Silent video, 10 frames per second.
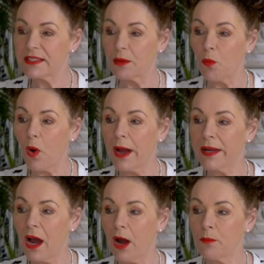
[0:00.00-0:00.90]
some
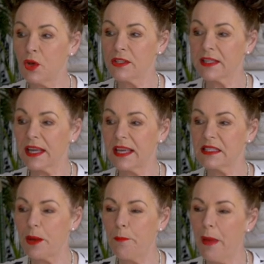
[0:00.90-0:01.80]
wire. I'm using, it's
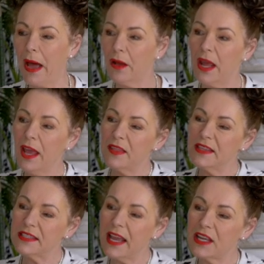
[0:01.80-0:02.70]
about,
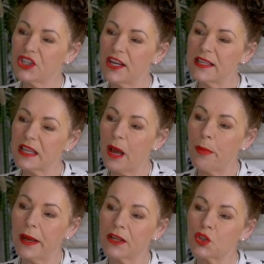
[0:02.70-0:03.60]
this gauge here is about a